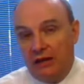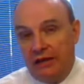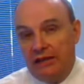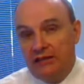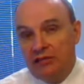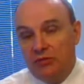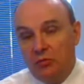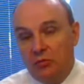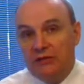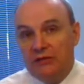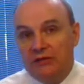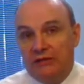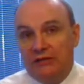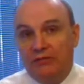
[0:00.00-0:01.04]
a lease with
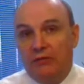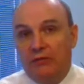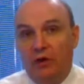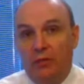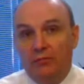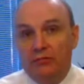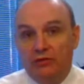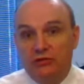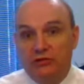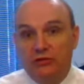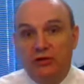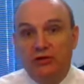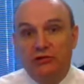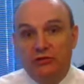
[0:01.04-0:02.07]
several
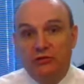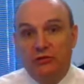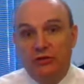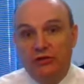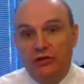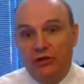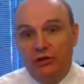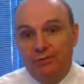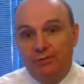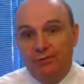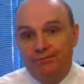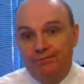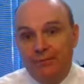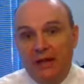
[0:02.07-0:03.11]
options to renew.
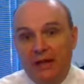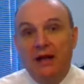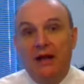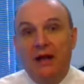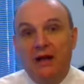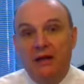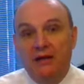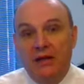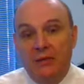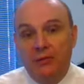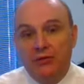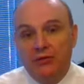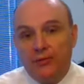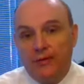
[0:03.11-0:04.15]

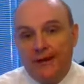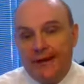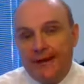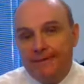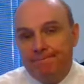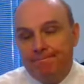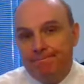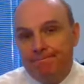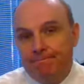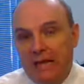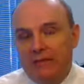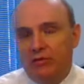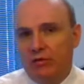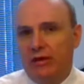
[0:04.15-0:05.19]
Number three,
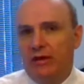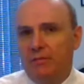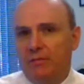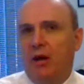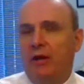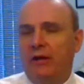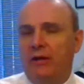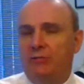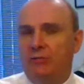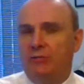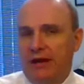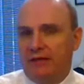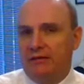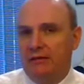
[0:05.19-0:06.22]
if you get a bargain
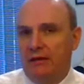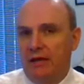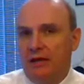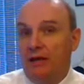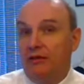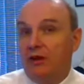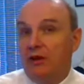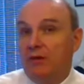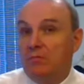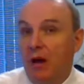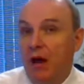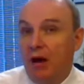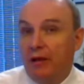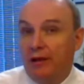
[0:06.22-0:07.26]
rent, then a
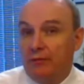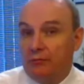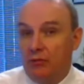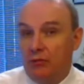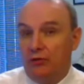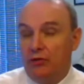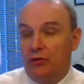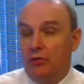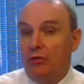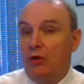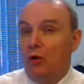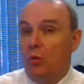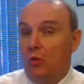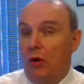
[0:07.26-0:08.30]
market
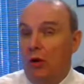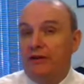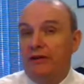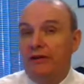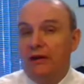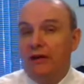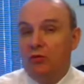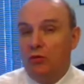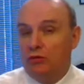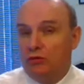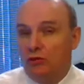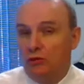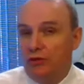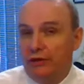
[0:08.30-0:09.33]
review one year or
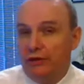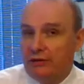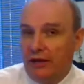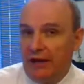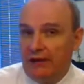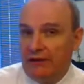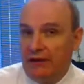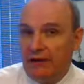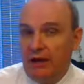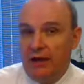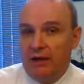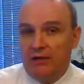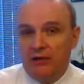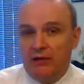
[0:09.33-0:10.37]
two years later
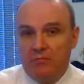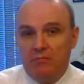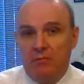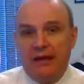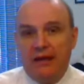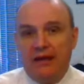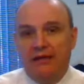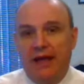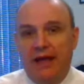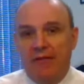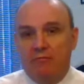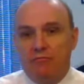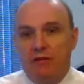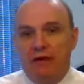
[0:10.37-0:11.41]
can make
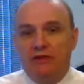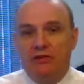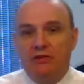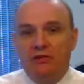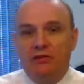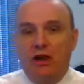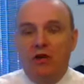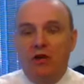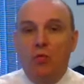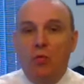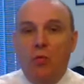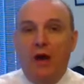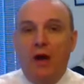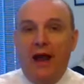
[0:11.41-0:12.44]
that rent go
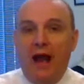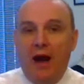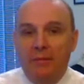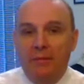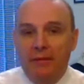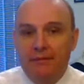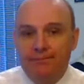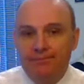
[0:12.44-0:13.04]
way up.